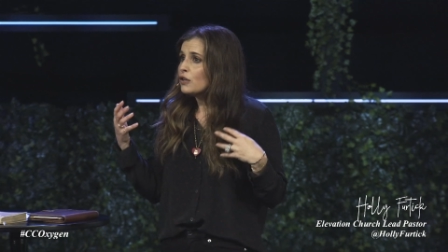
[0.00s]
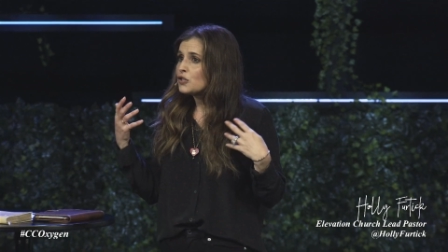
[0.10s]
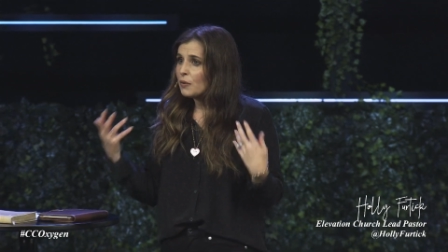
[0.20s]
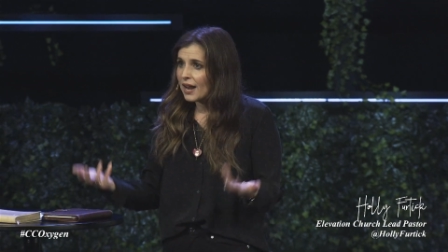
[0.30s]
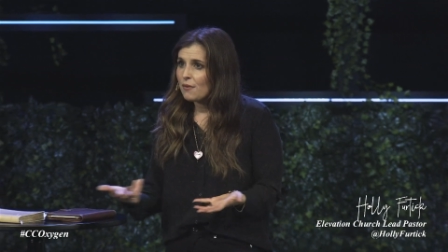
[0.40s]

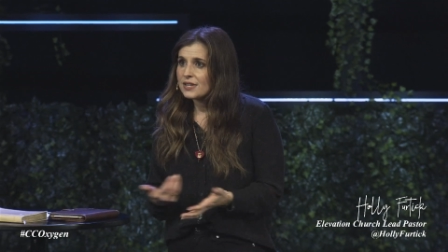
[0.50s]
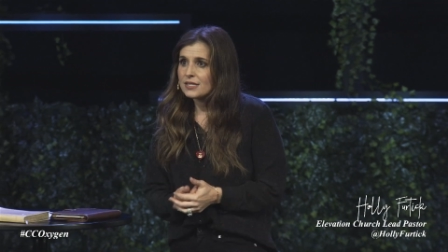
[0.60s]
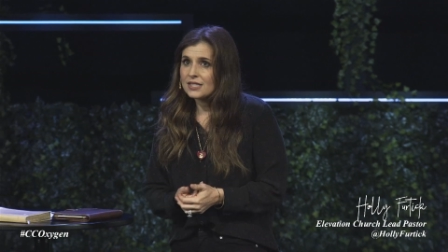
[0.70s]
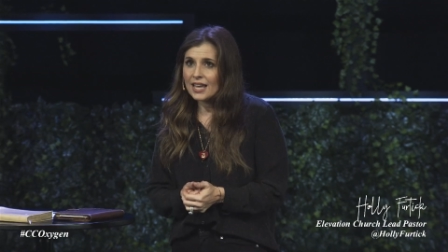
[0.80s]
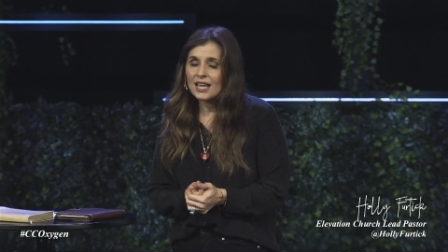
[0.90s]
So when I was
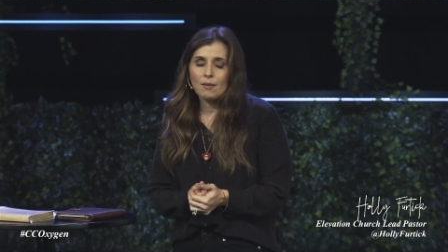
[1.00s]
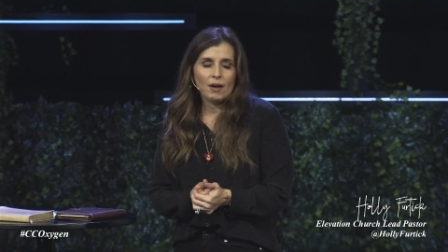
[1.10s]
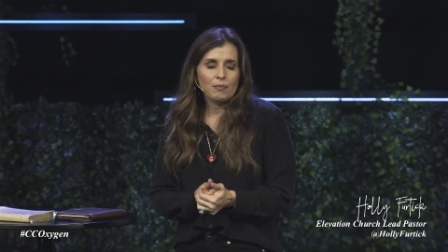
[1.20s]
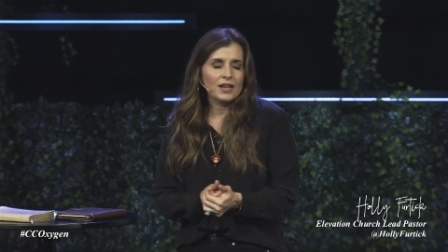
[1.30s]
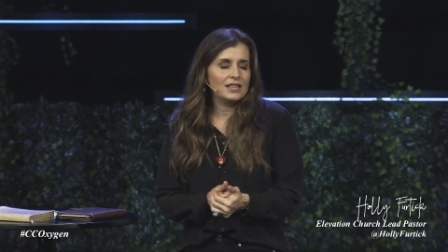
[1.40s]
thinking
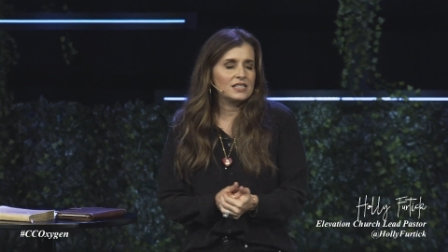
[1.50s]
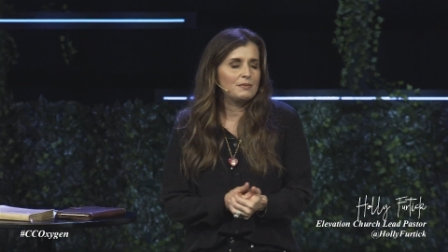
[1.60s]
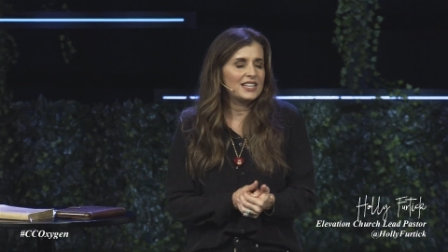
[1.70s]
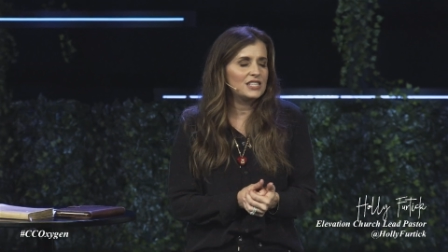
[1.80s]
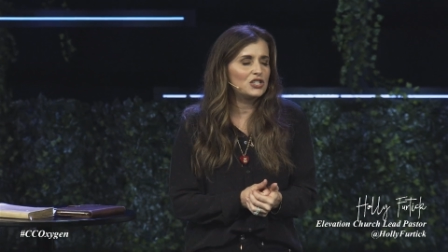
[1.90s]
about bringing this
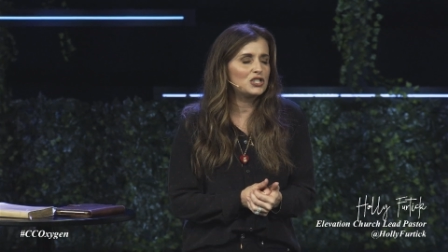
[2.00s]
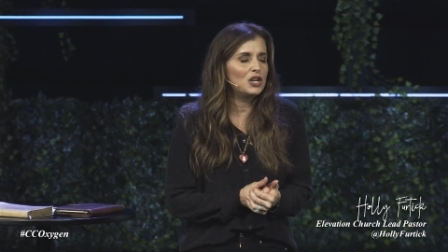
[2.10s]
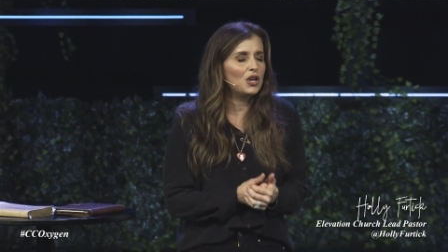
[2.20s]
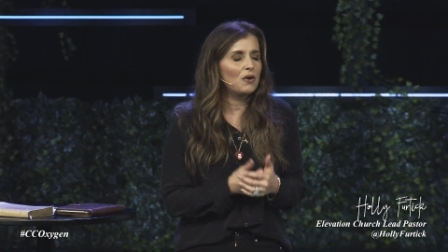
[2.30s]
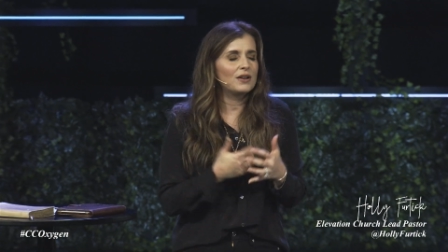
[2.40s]
message to
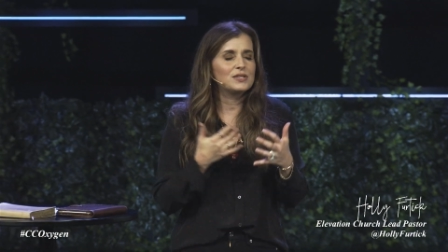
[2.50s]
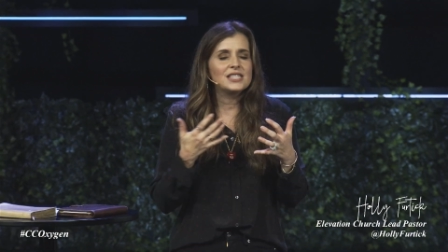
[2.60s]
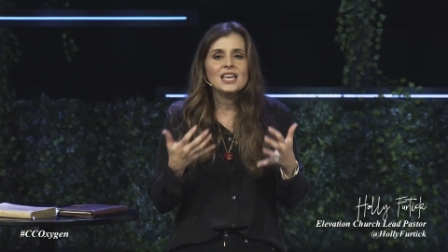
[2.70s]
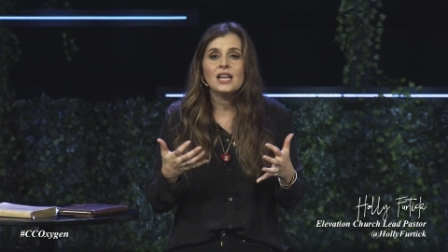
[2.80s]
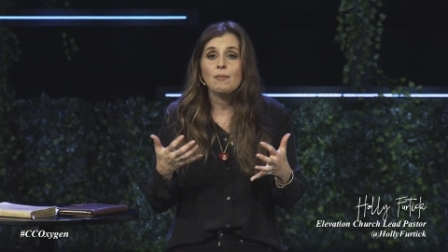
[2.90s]
you, I was
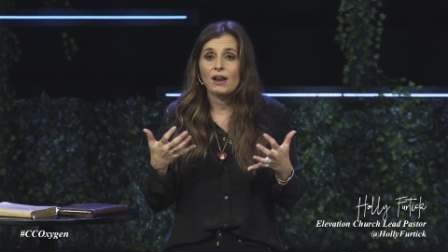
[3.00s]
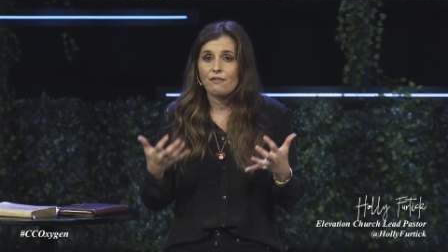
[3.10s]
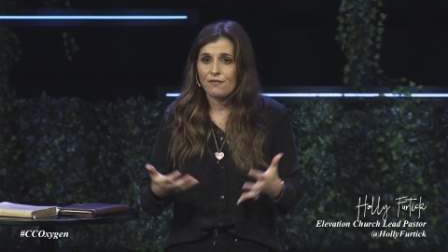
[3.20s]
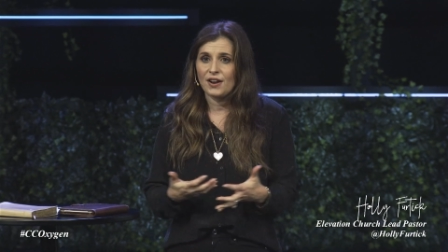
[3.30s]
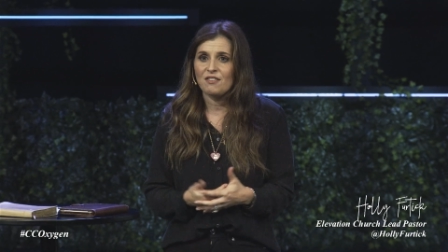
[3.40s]
thinking about a
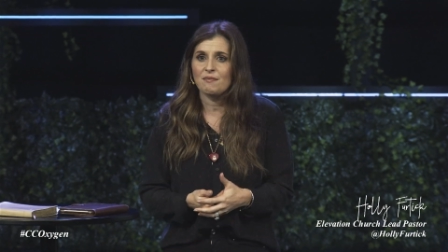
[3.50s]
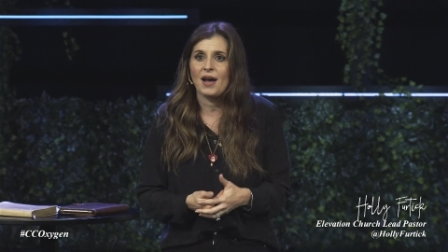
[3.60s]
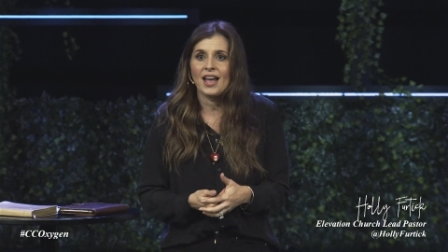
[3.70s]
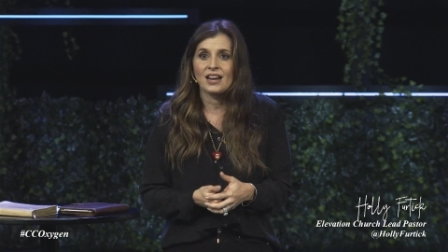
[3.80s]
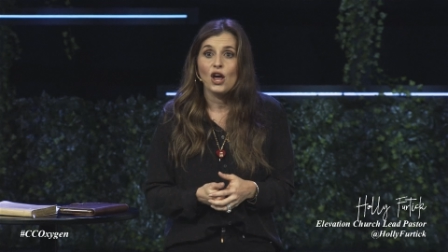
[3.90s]
friend of
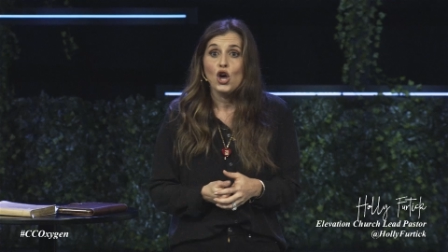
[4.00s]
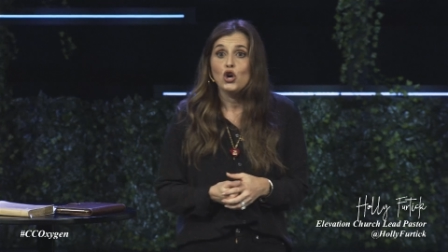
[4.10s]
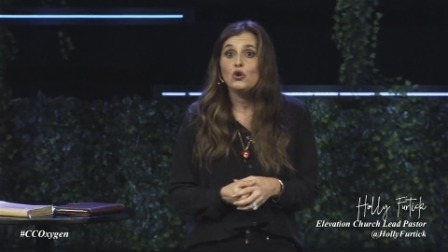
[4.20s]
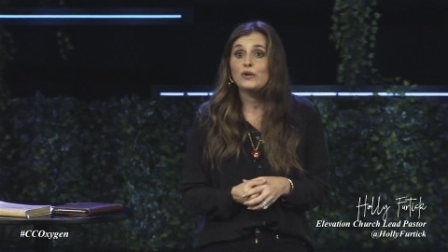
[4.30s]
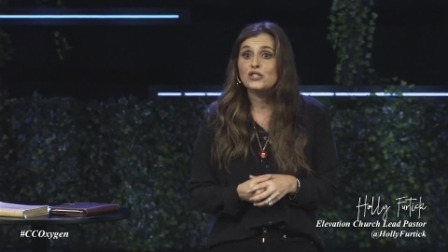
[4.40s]
mine
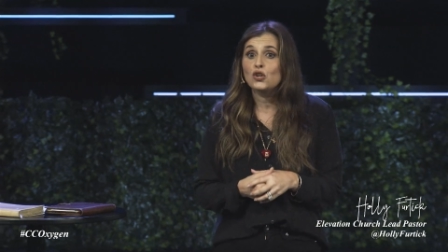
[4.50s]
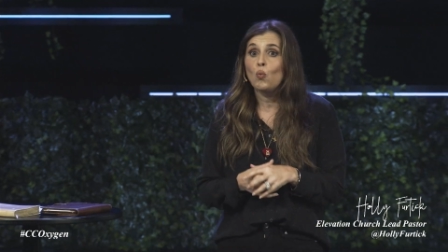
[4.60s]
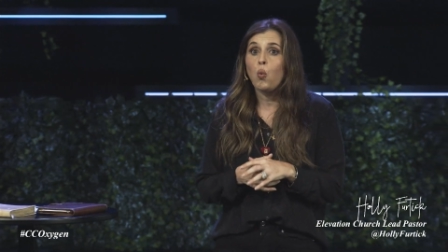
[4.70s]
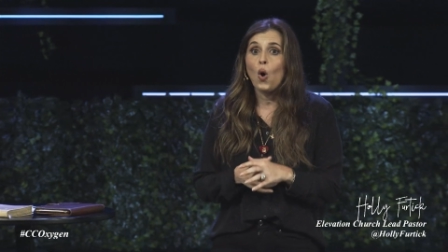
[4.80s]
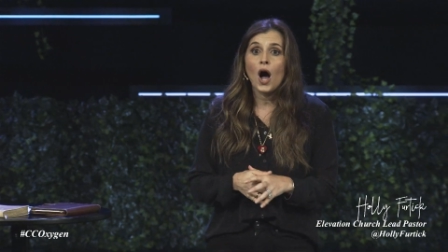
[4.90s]
who is
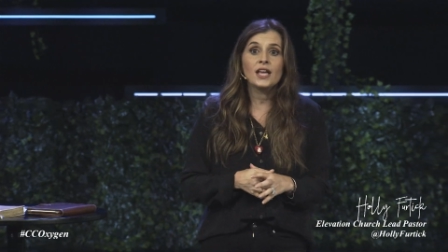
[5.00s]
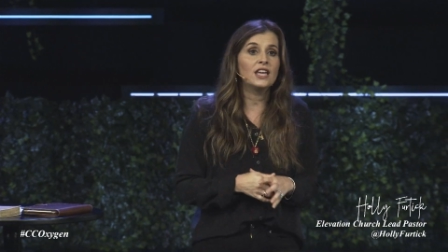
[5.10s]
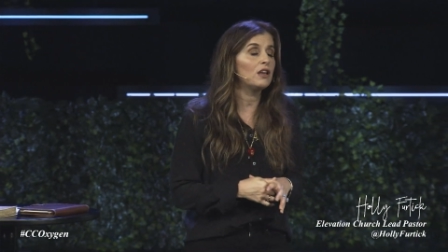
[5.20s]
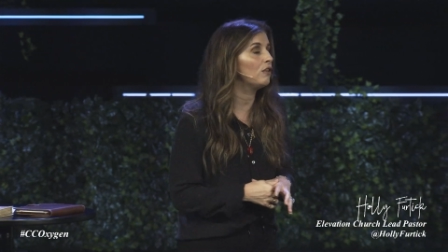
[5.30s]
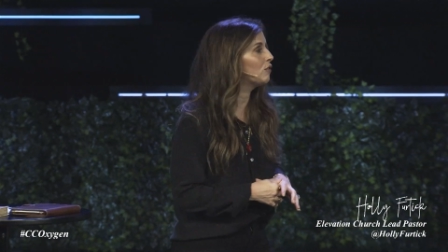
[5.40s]

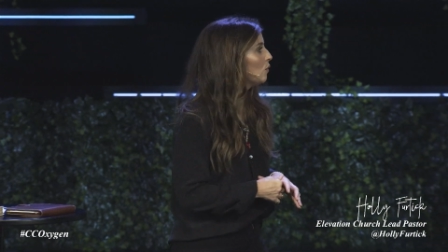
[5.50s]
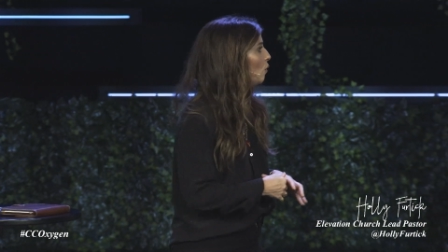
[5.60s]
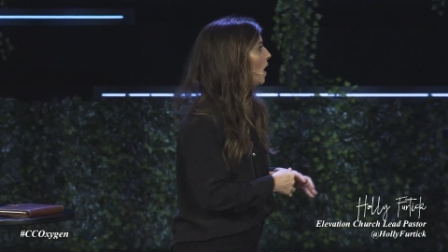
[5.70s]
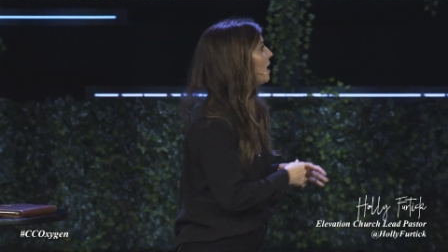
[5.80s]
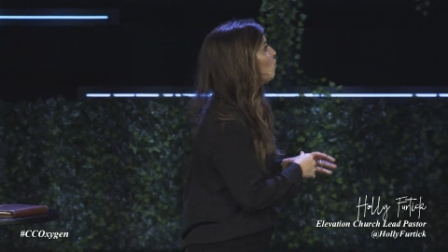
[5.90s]
walking
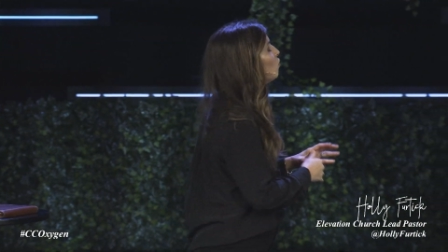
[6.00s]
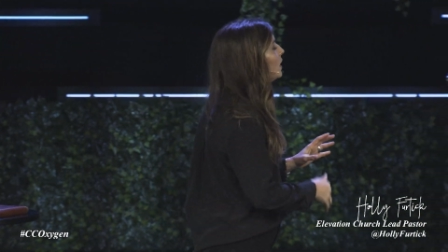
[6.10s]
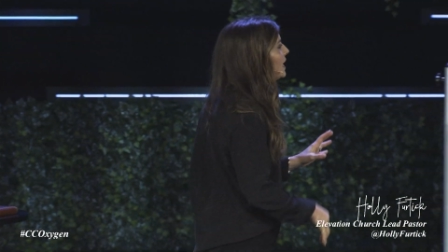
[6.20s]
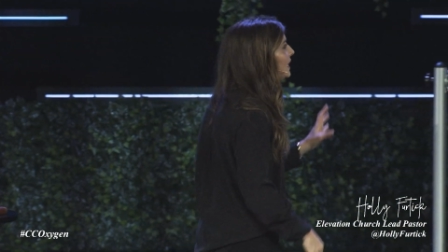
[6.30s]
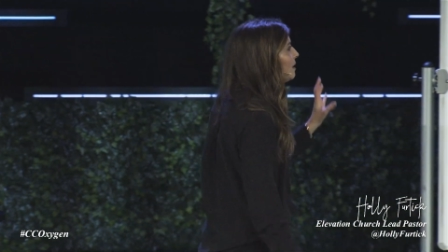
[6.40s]
through a
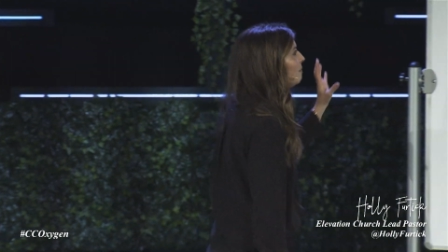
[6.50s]
really